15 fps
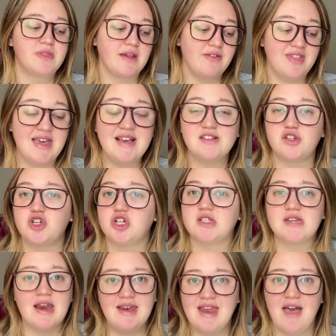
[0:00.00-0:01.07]
These
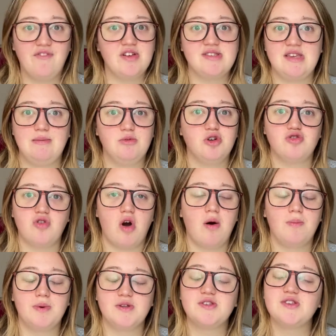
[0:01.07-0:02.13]
just never seem to
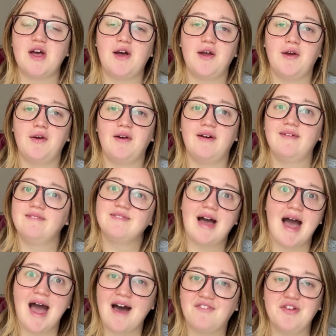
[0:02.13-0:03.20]
drop, so I
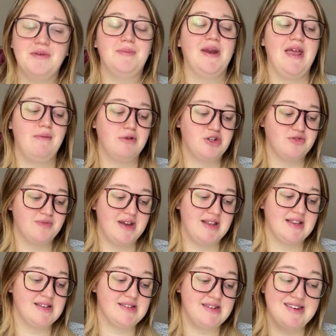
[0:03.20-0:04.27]
haven't been able to read
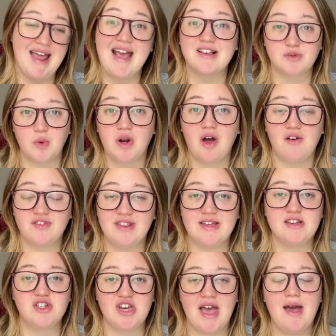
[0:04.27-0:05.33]
this next one after
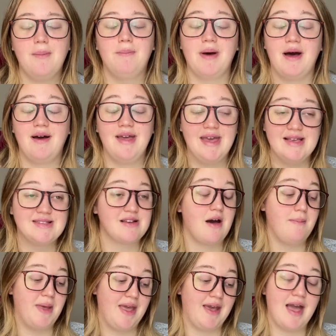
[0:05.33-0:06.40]
this yet, but it is
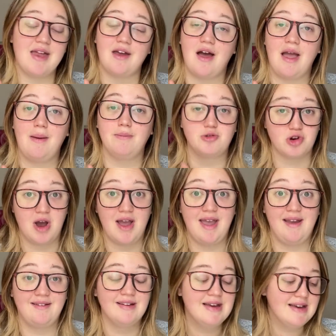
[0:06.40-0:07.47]
coming and I am
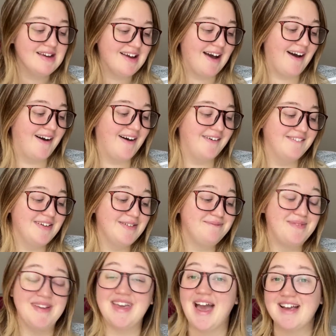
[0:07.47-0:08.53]
trying.
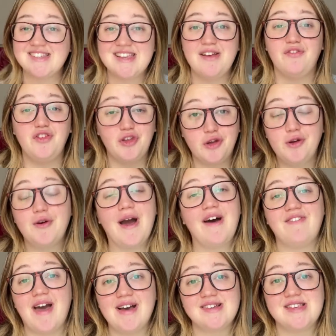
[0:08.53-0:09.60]
But yes, if you have
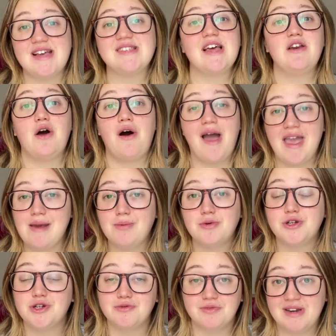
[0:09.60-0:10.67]
access and are able
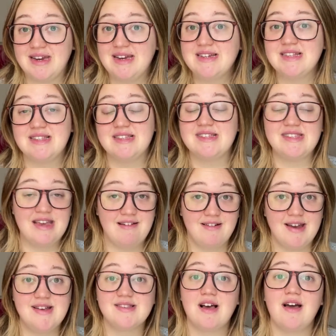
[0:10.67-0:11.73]
to read the
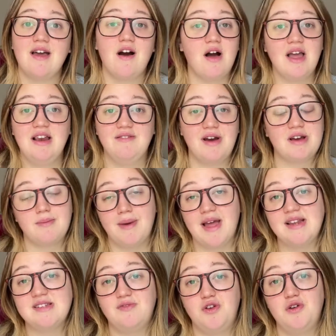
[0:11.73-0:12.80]
series, I highly
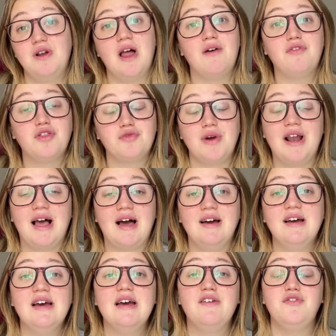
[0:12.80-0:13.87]
recommend. If you love thriller,
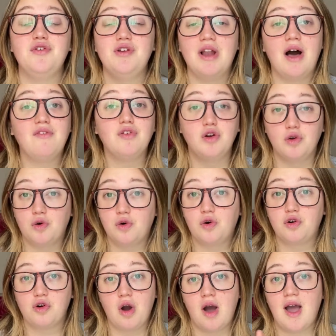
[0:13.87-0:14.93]
if you love law
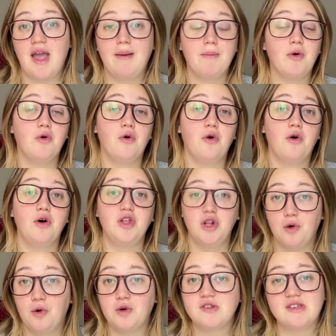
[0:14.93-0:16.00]
crime or
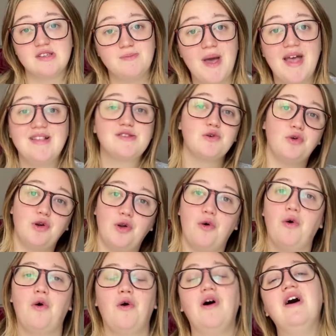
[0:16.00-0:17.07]
law suspense or
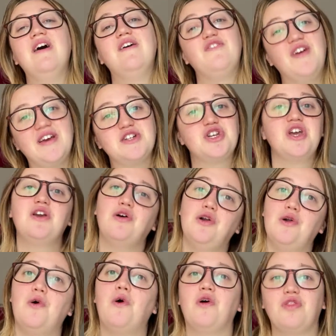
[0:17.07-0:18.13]
law fiction or
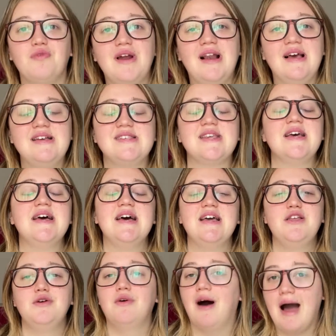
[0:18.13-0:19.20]
law thrillers,
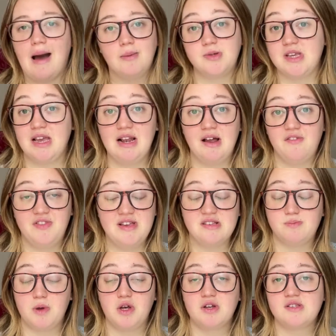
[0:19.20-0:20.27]
you will absolutely love these
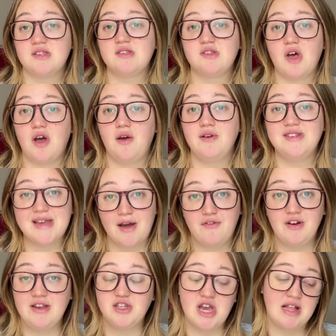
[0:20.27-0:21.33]
books, so
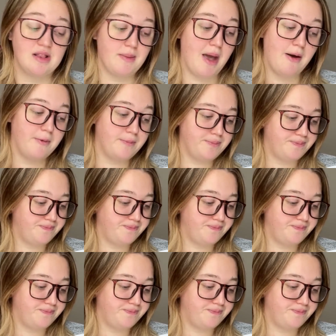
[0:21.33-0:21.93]
definitely check them out.